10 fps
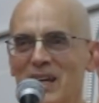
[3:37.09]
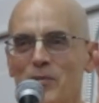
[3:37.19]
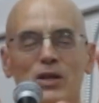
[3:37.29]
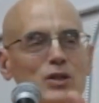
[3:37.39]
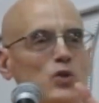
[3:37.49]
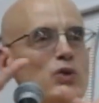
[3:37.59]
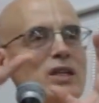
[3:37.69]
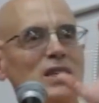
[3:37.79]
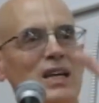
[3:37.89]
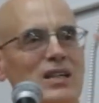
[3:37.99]
Because it's
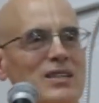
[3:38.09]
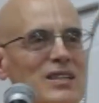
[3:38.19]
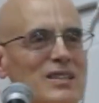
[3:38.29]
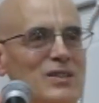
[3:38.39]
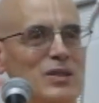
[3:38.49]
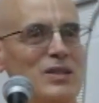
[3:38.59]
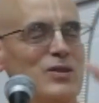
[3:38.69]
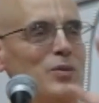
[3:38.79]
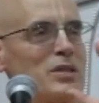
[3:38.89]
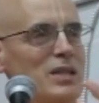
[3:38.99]
really like, it's
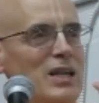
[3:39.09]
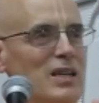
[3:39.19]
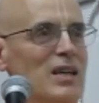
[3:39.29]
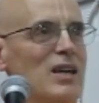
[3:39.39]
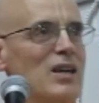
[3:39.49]
almost like